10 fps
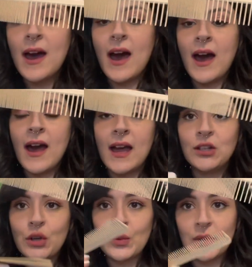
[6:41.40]
I
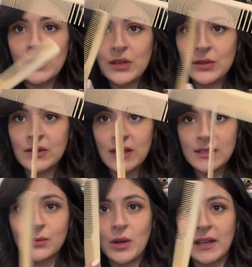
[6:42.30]
don't really use
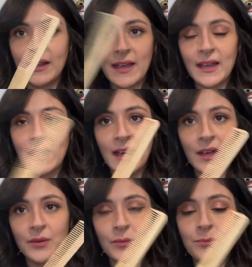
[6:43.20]
this one like
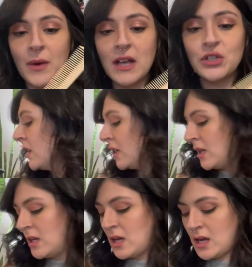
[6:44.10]
much.
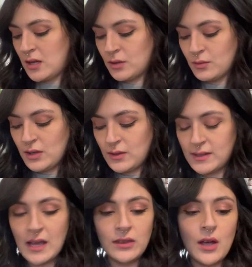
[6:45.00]
I don't really use
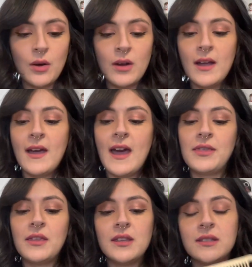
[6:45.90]
that though. And
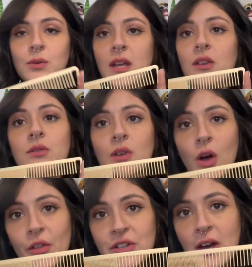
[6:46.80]
then this one I use
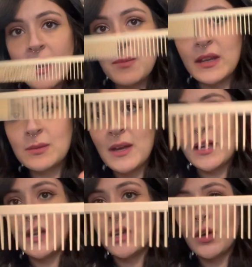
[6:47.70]
all the time. It is my
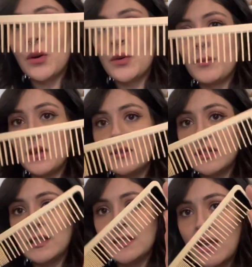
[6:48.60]
cutting comb. I use it
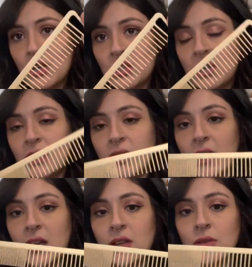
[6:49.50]
to section.
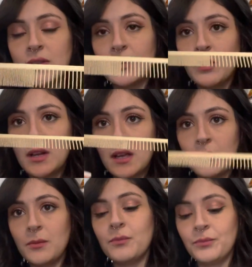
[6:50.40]
I use it when I
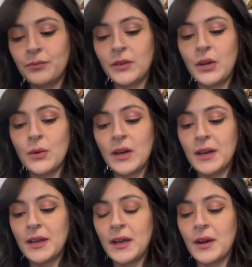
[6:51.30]
am, you know,
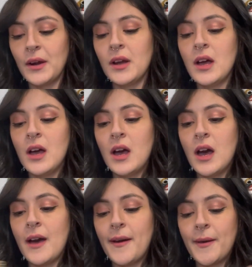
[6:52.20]
cutting hair.
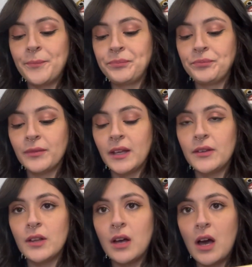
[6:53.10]

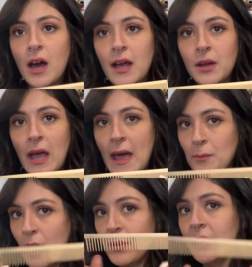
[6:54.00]
I am
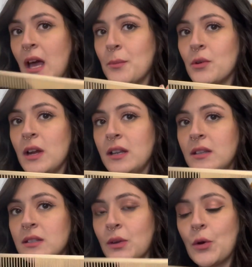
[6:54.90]
probably going to upgrade
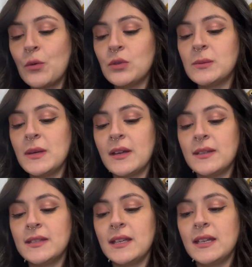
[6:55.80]
this comb just
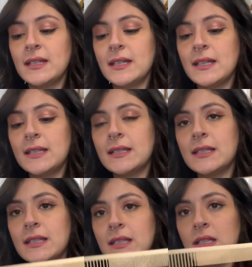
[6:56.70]
because it
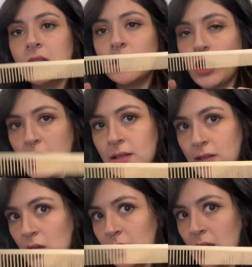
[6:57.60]
is not
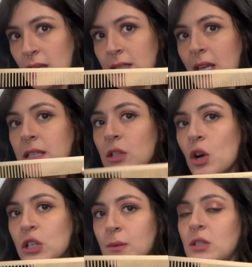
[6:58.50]
necessarily, it's
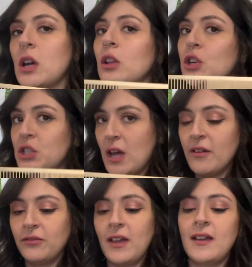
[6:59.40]
large, but it's not large
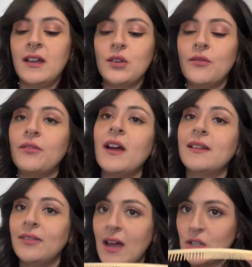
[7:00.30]
enough, and I don't find
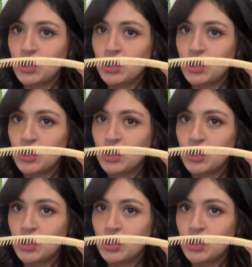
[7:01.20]
it that